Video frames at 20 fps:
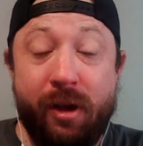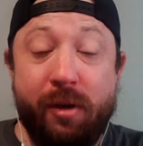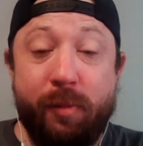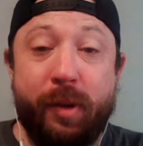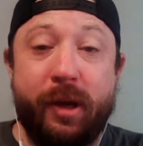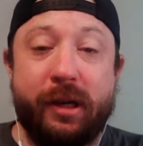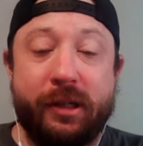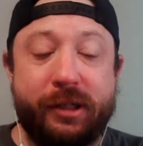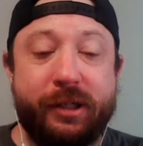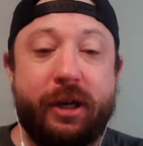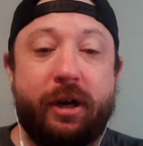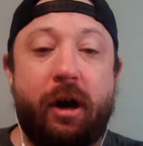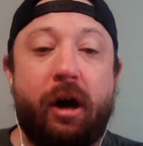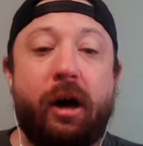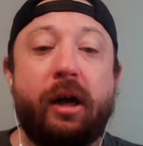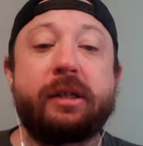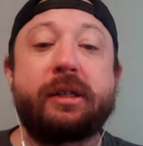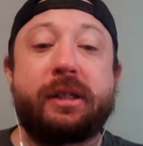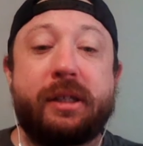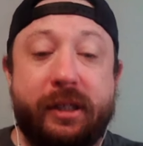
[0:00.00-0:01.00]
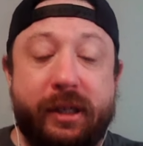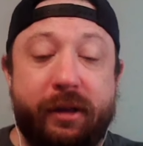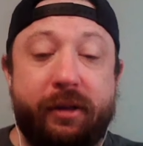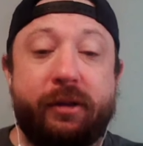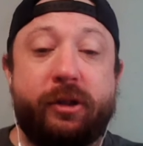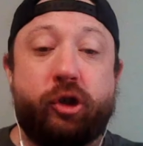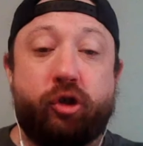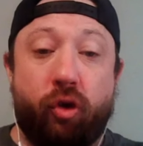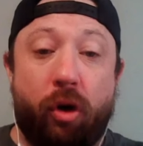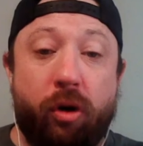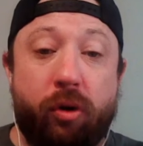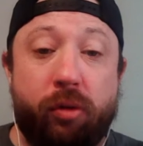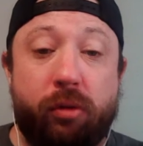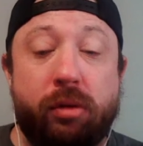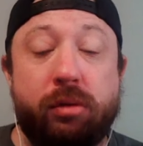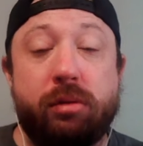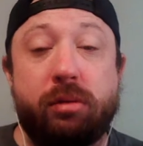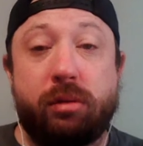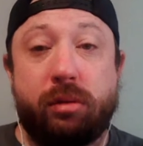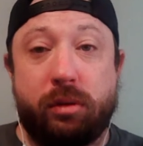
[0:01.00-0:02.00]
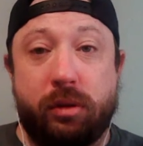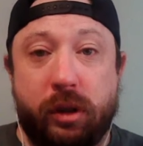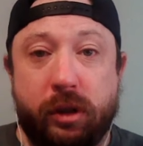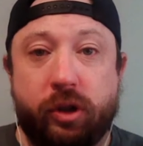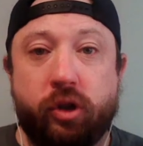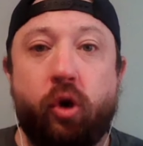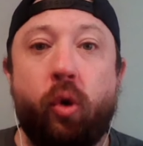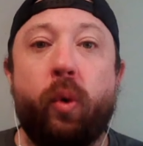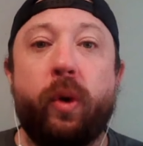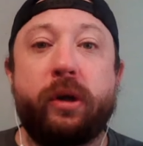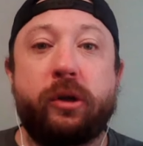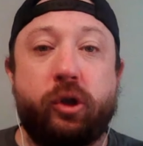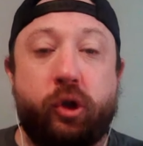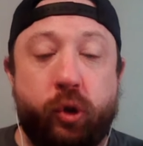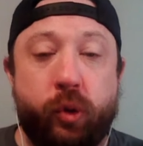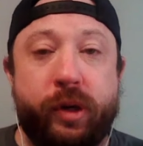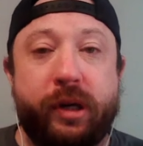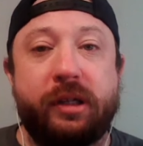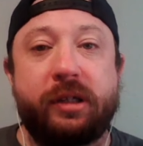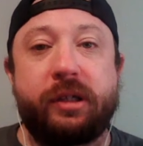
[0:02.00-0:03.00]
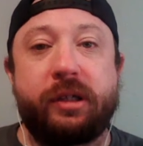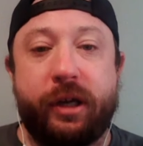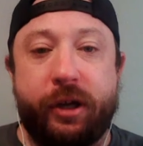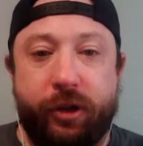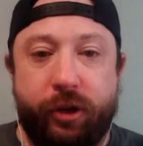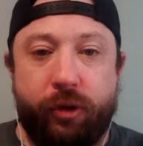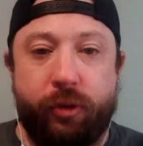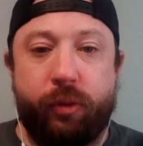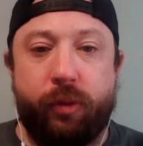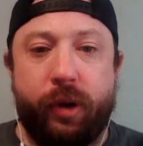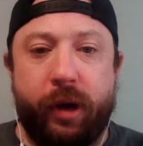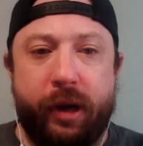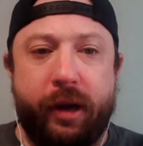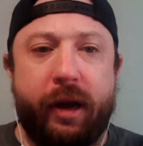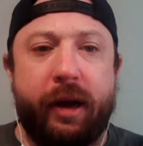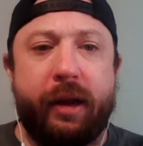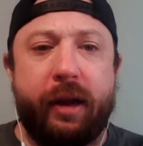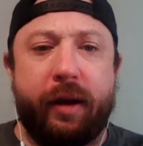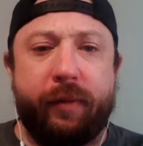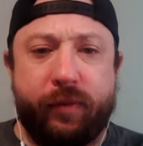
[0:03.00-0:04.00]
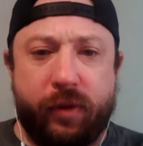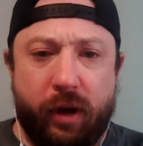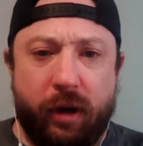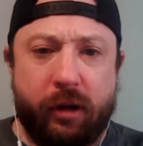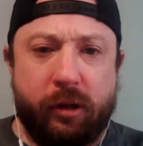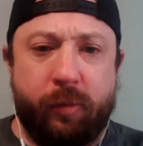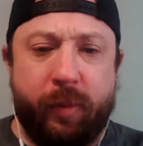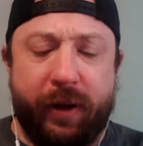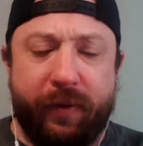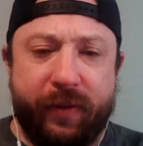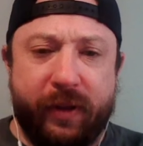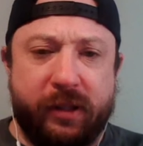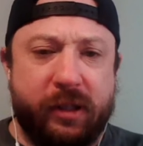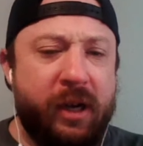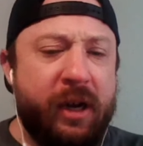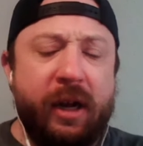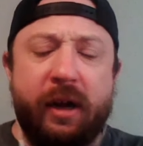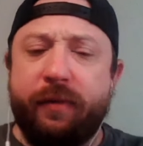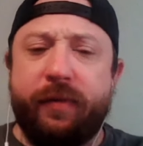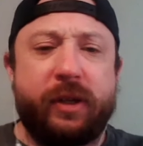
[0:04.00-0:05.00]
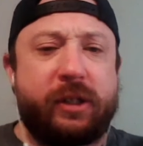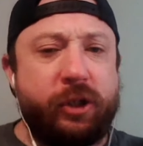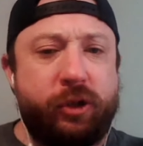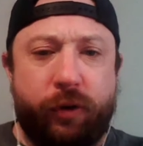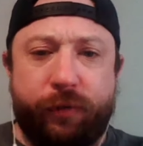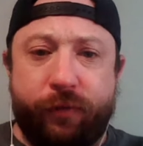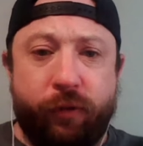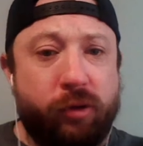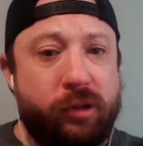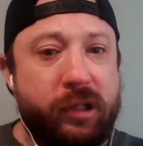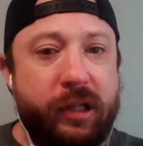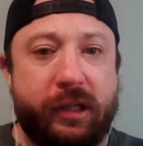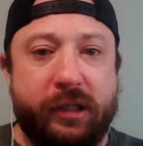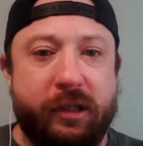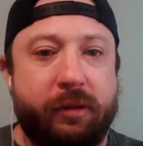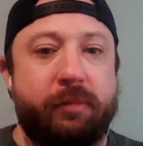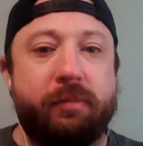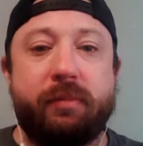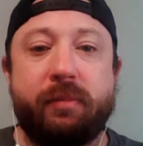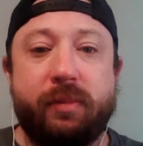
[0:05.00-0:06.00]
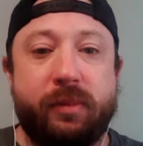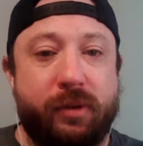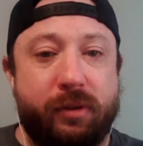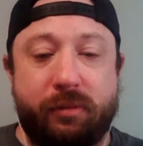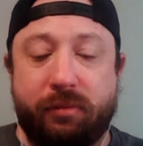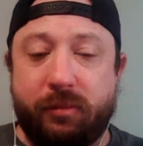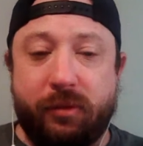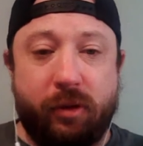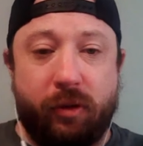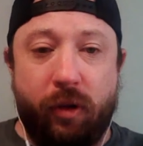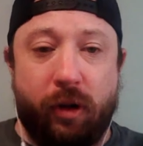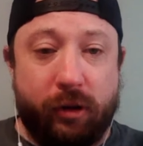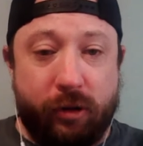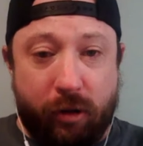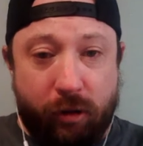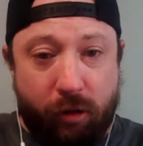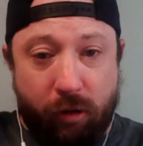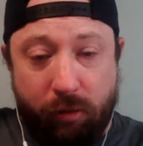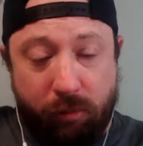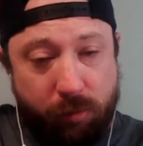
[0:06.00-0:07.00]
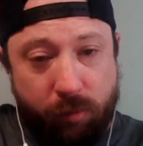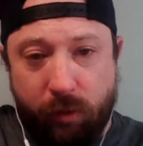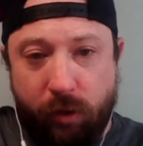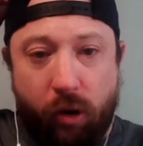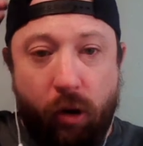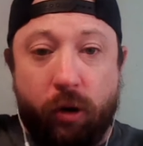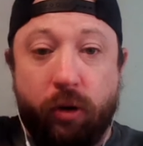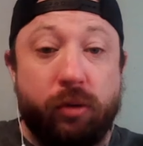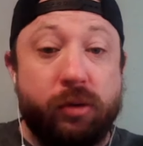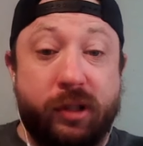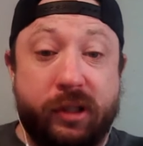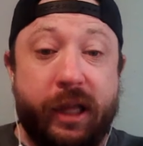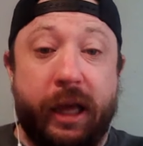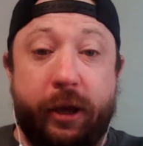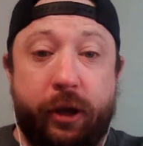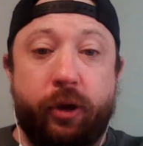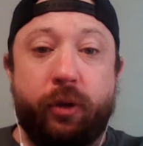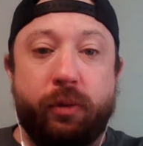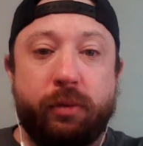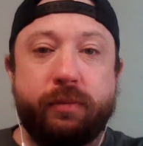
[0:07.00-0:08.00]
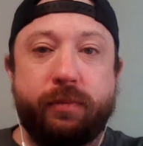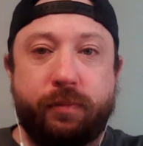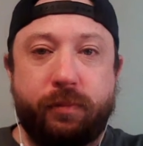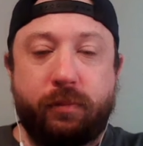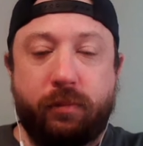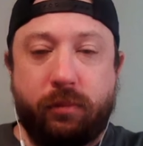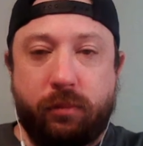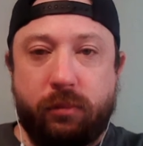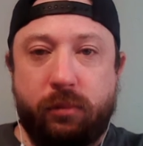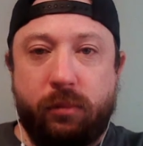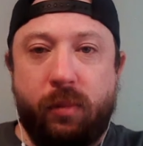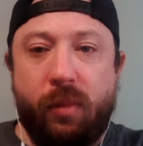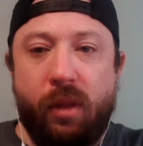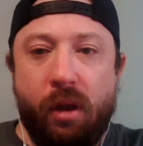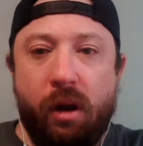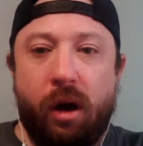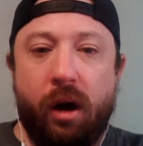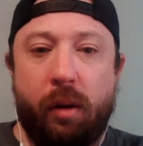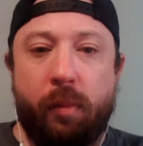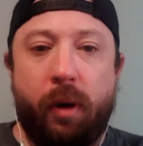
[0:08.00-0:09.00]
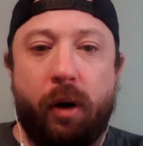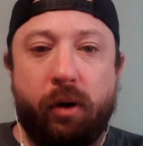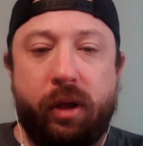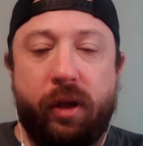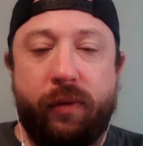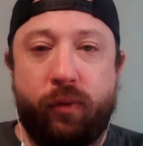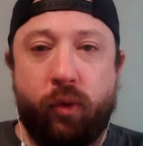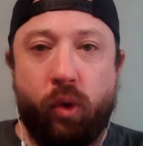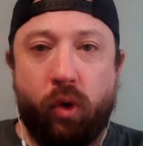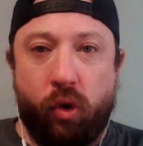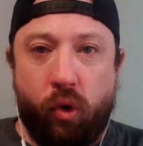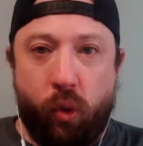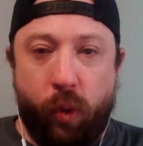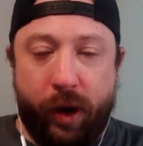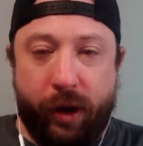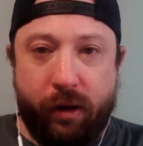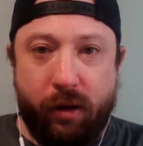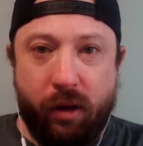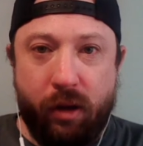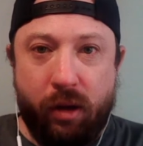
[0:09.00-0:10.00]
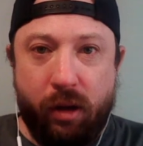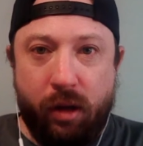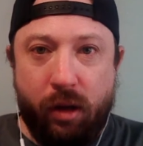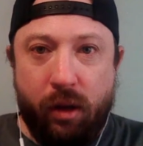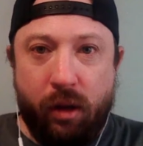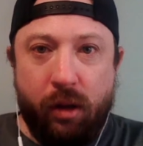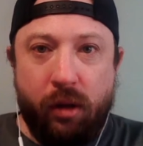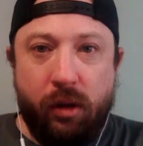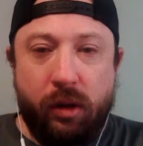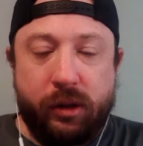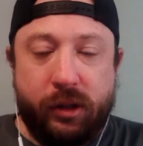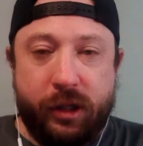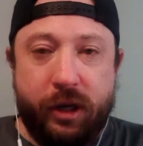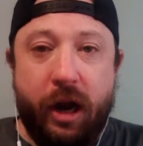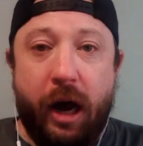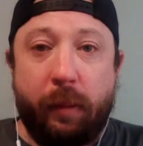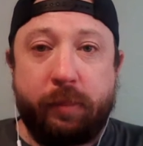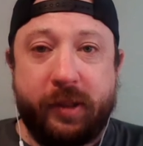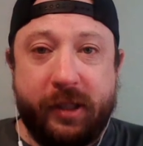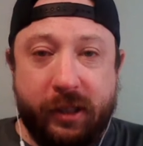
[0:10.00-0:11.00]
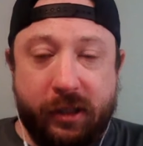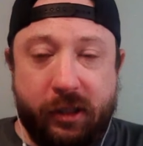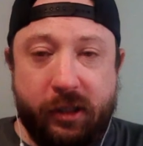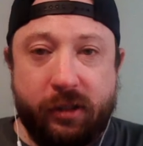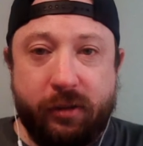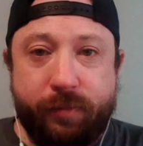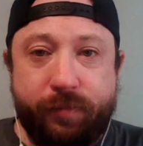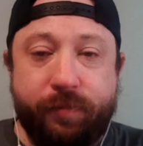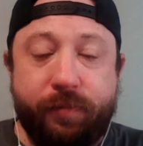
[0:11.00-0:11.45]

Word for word: Because the constant struggle that's going to continue, and, and I've talked about this. This is your first listen to Locked On Cardinals. Thank you. Um, I'll give you a quick synopsis.